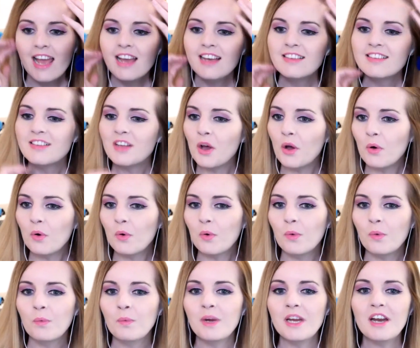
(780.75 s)

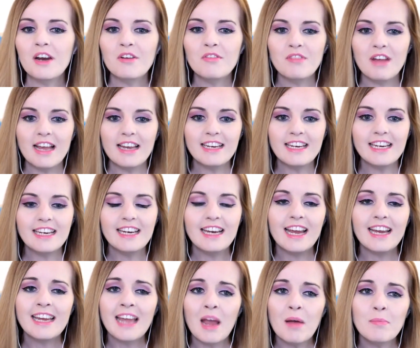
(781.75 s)
So we are ready. I
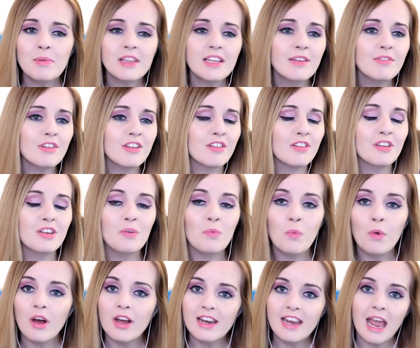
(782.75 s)
can't believe there's only
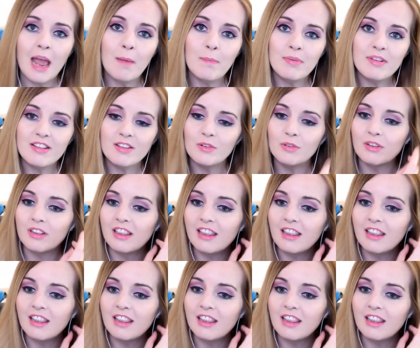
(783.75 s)
one episode